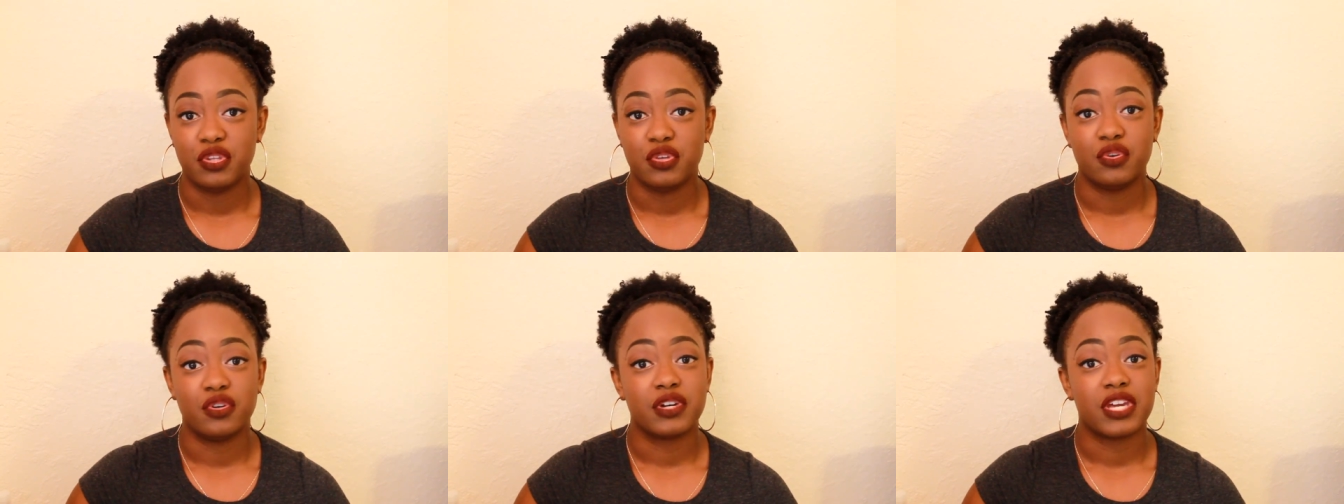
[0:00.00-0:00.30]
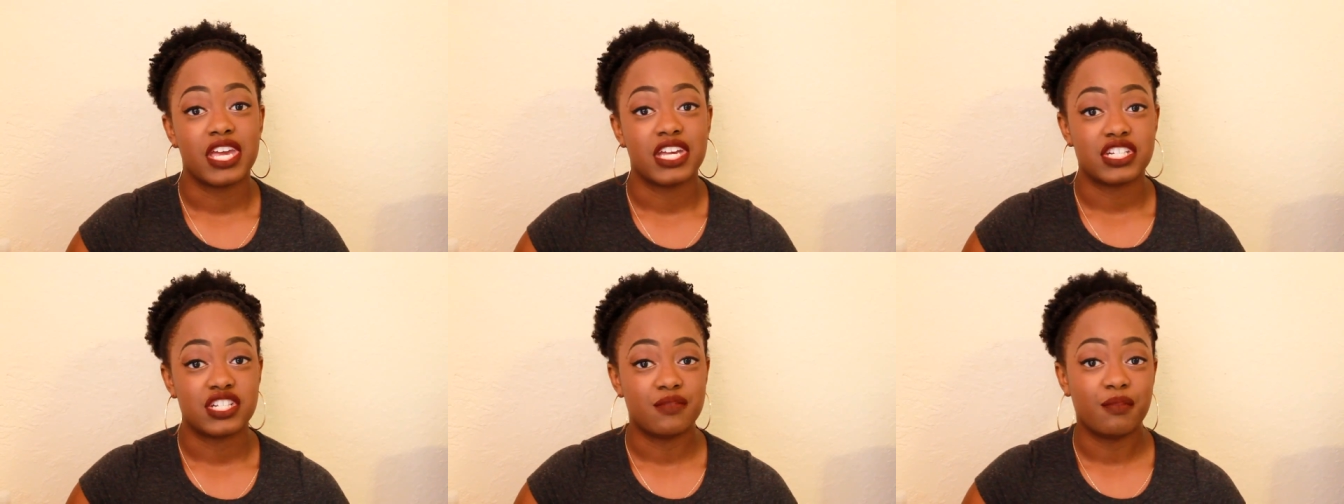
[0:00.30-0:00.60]
you'll
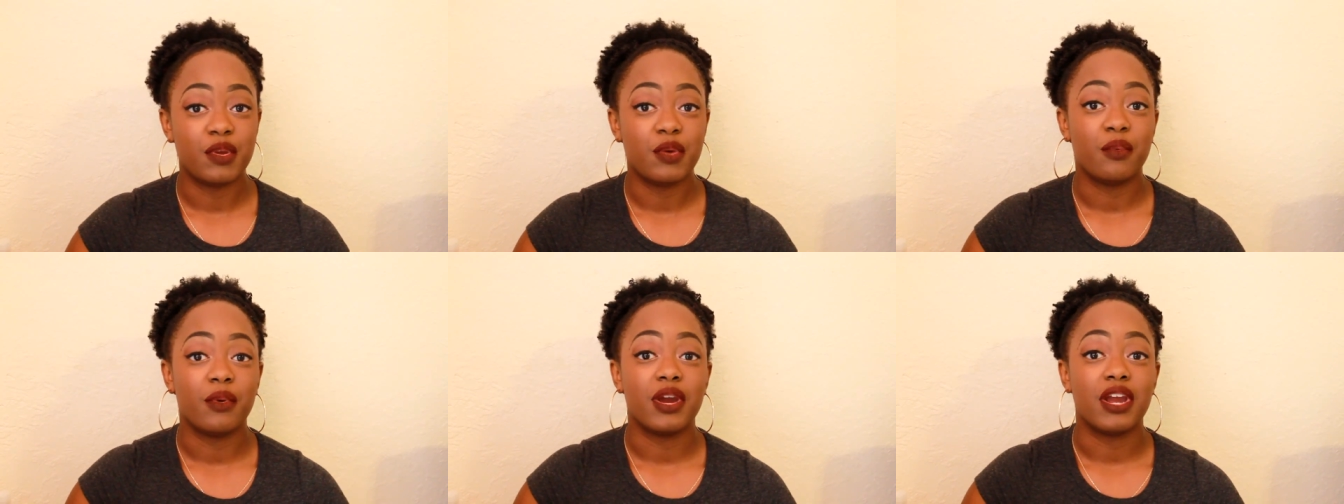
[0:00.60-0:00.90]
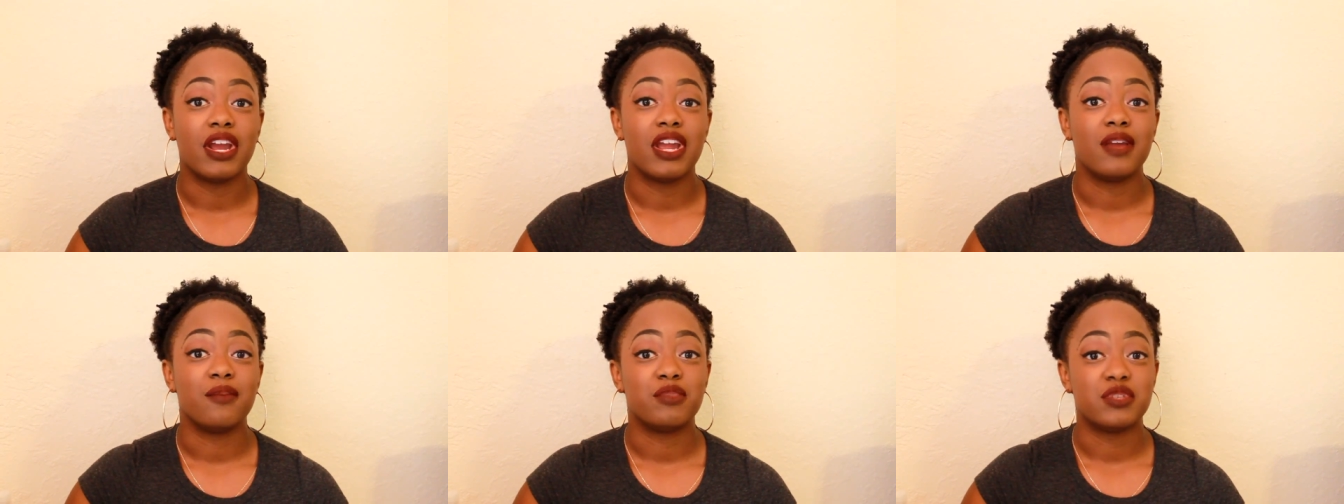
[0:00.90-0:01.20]
catch me
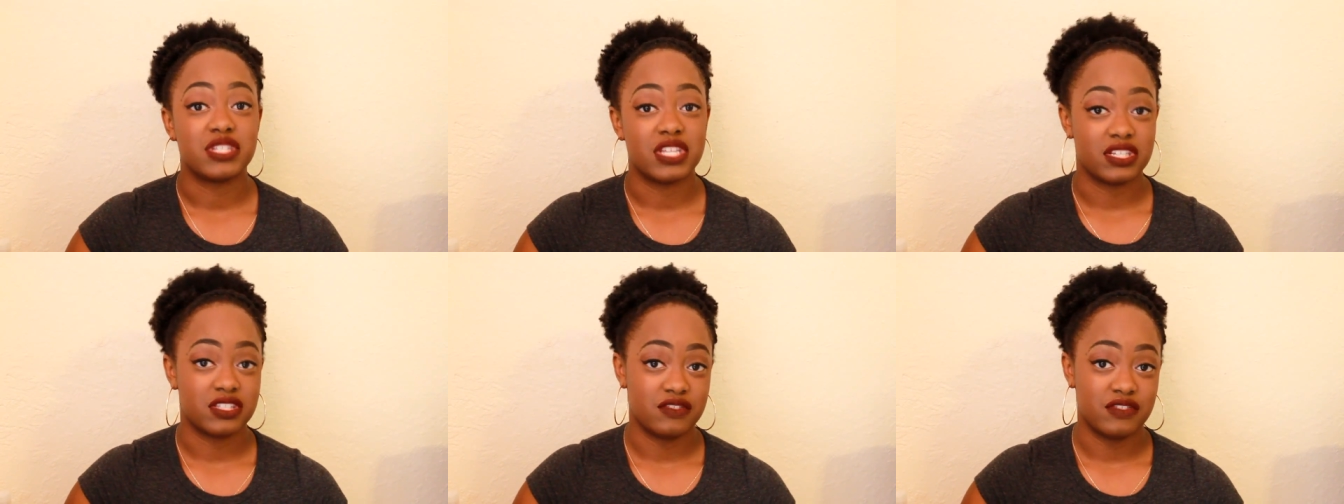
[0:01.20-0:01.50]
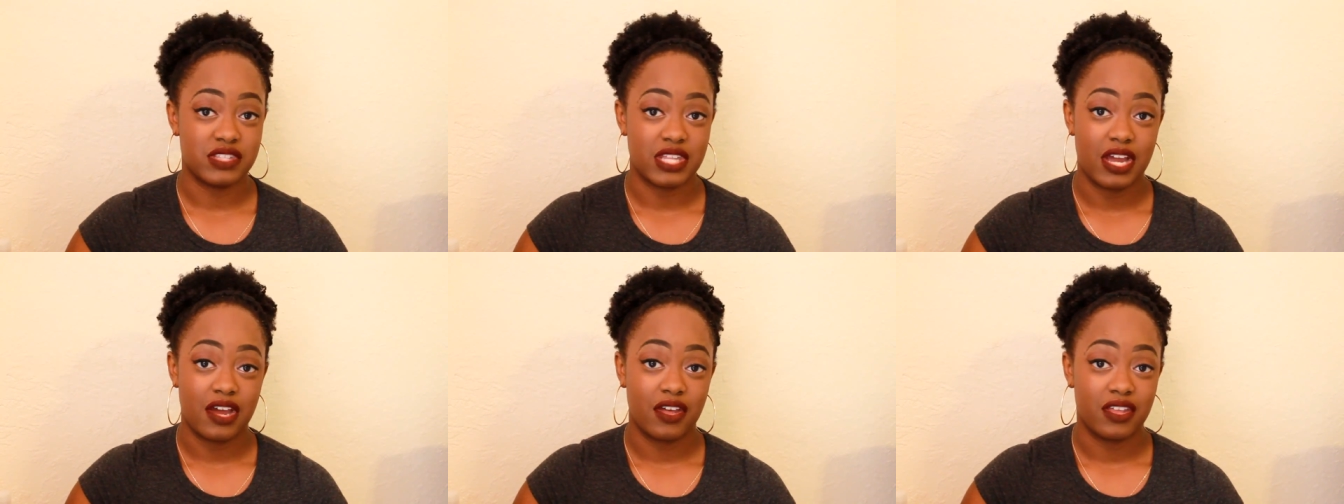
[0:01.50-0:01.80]
wearing protective
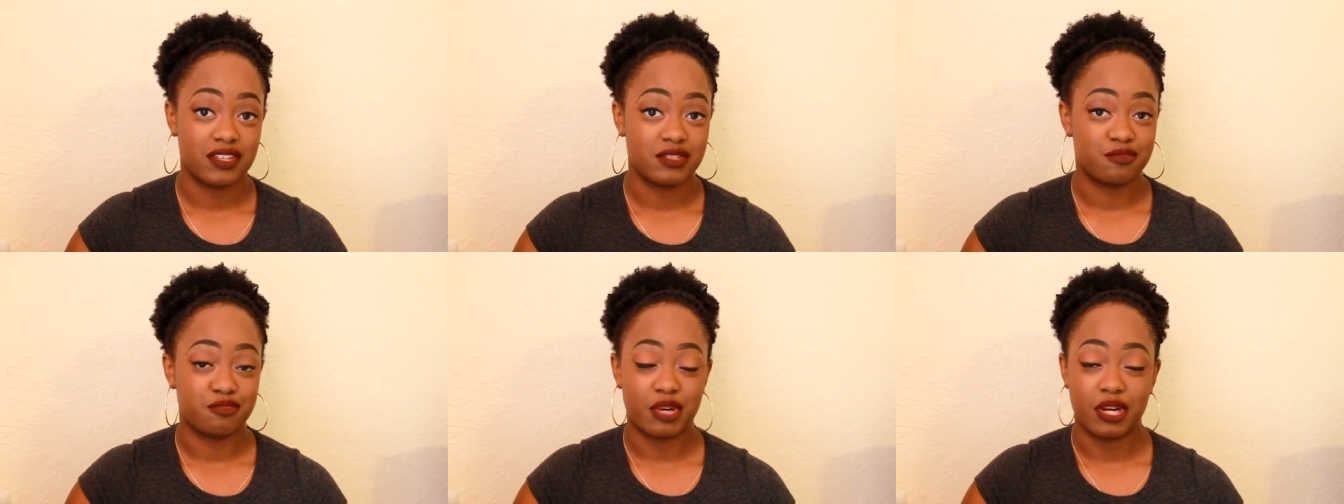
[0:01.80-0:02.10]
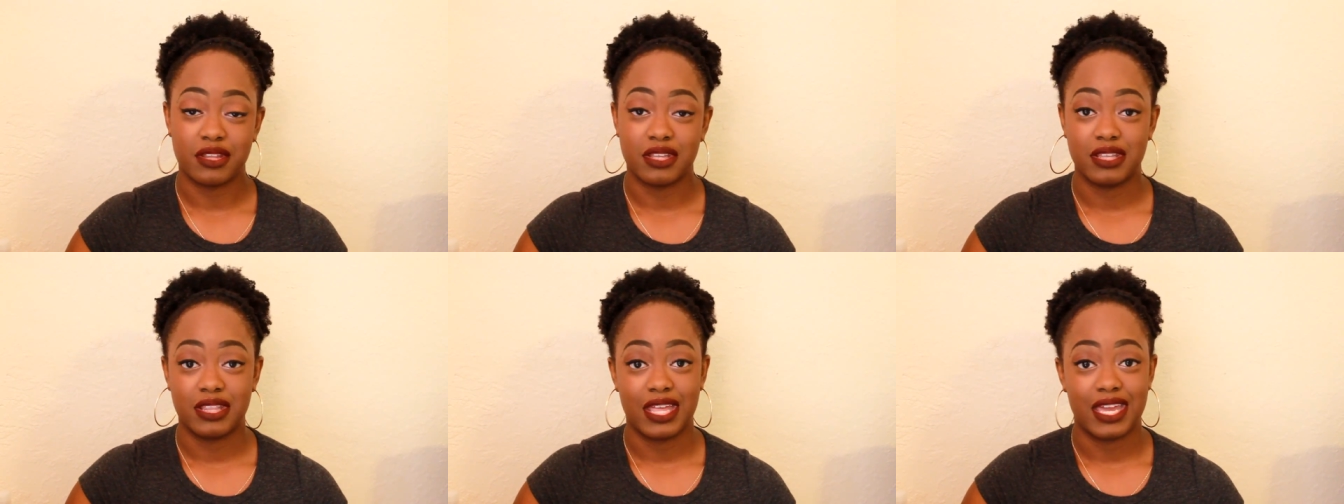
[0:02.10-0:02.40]
style
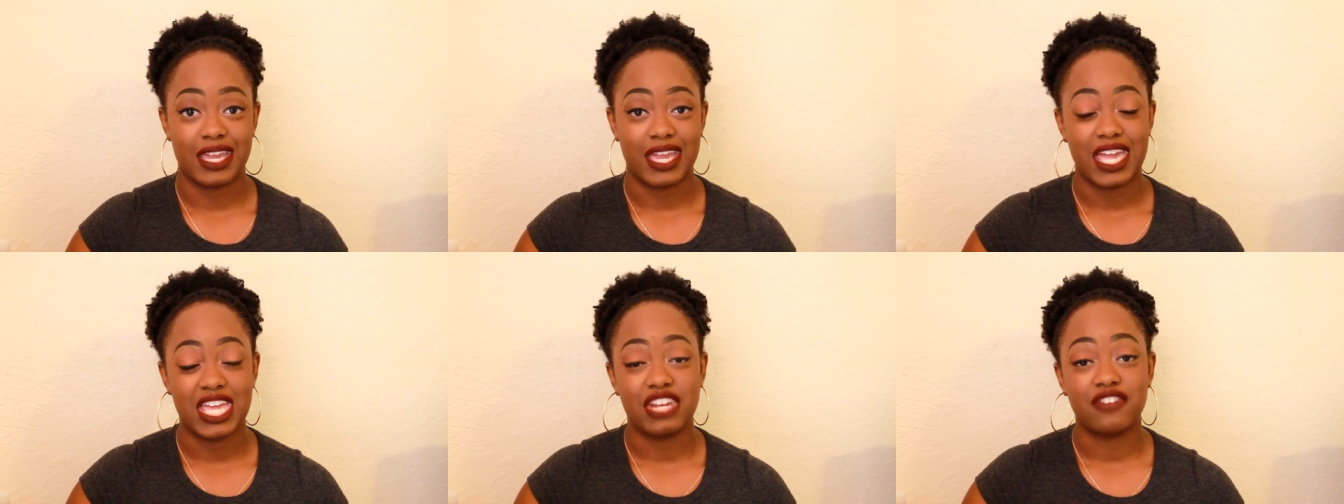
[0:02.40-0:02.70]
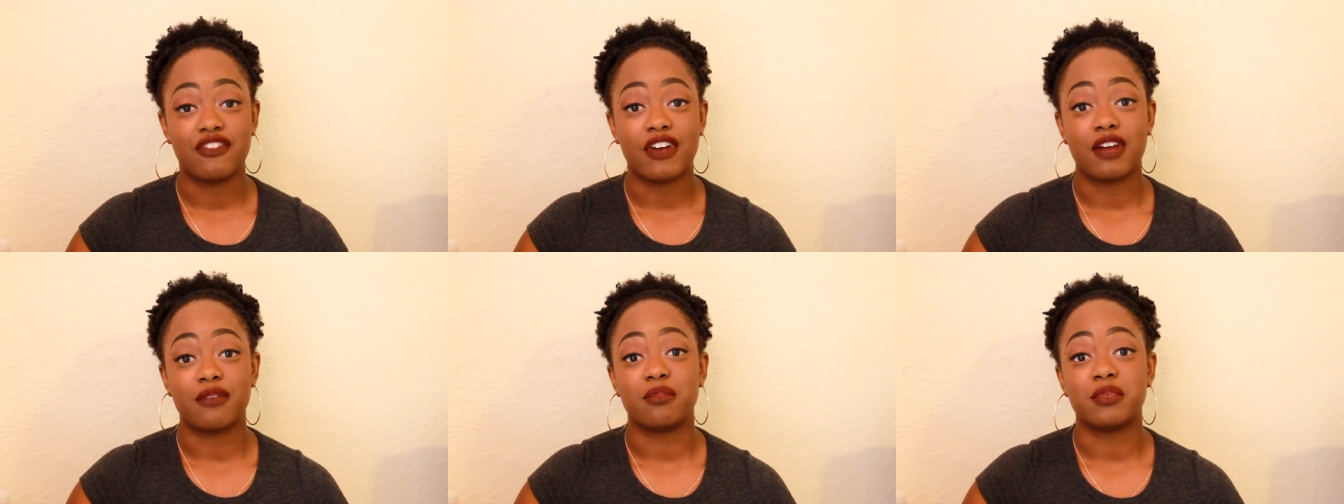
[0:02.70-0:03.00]
probably like
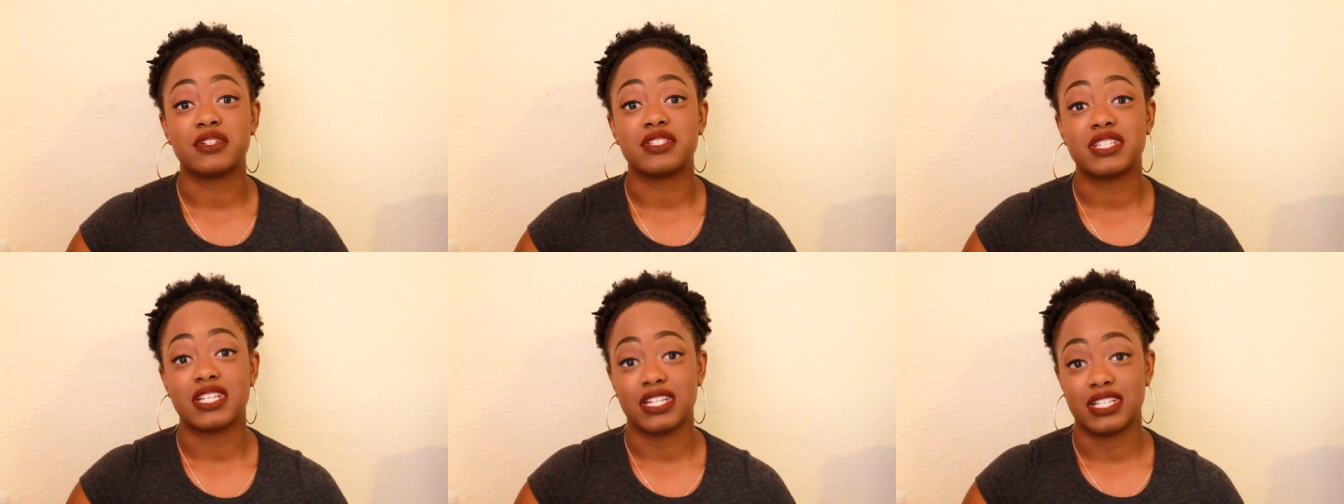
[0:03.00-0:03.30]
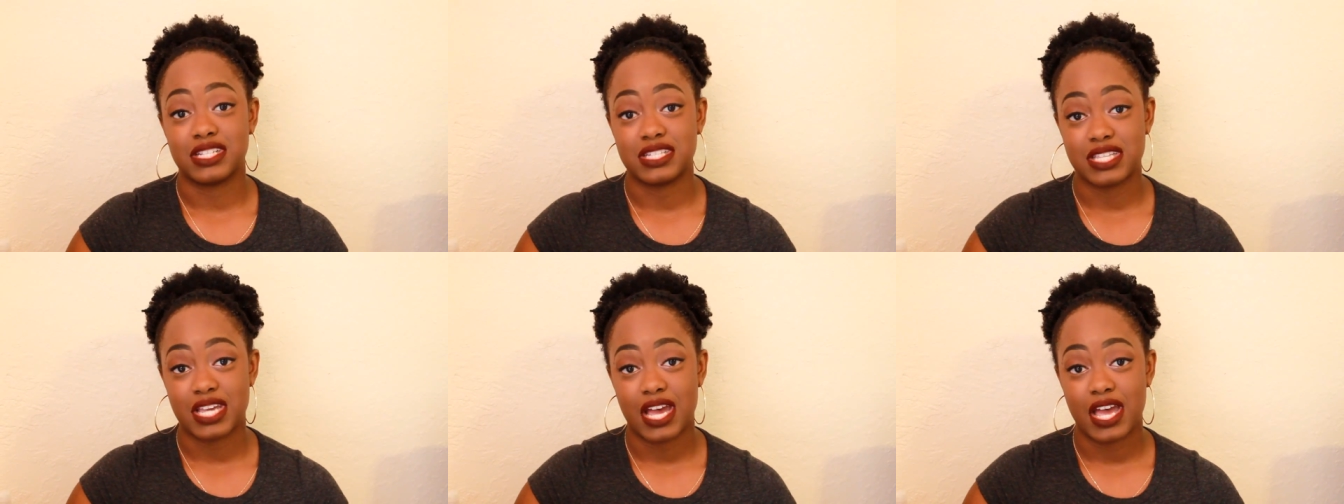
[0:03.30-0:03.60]
85%
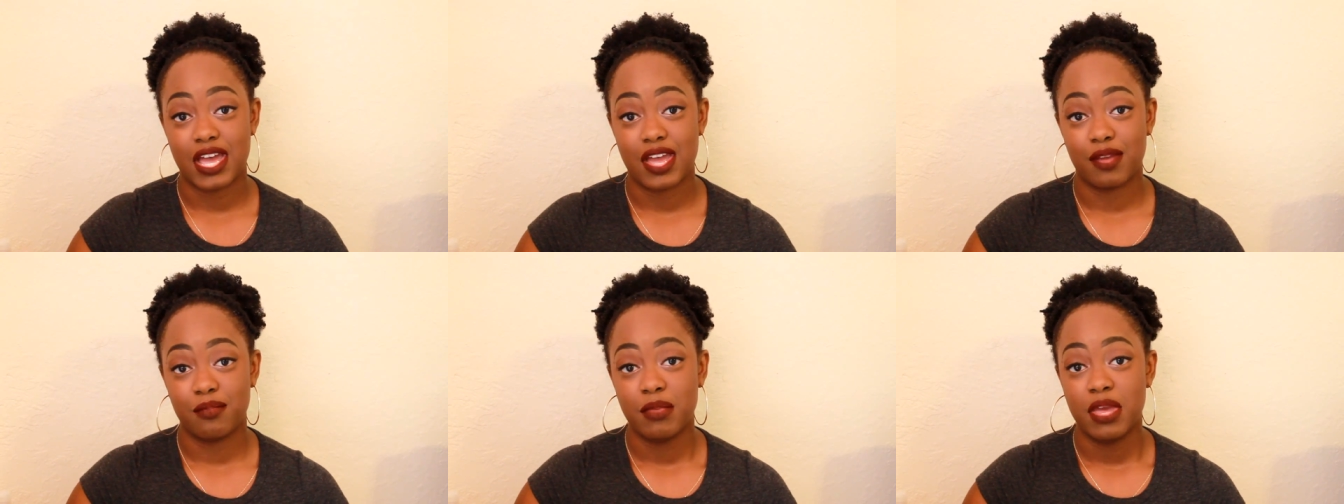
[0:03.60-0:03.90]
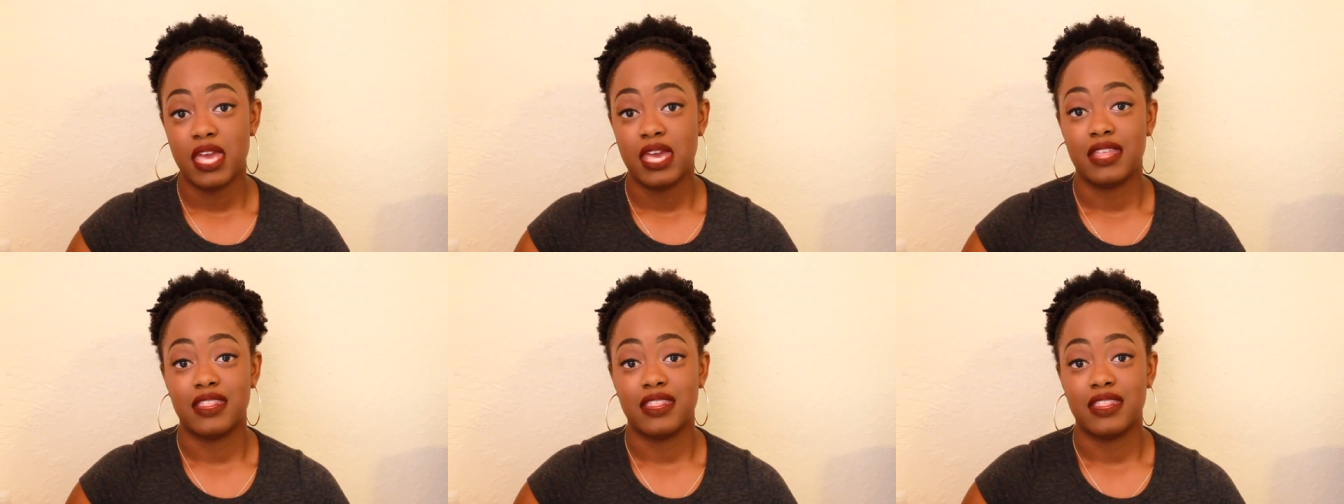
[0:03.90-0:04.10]
of the time.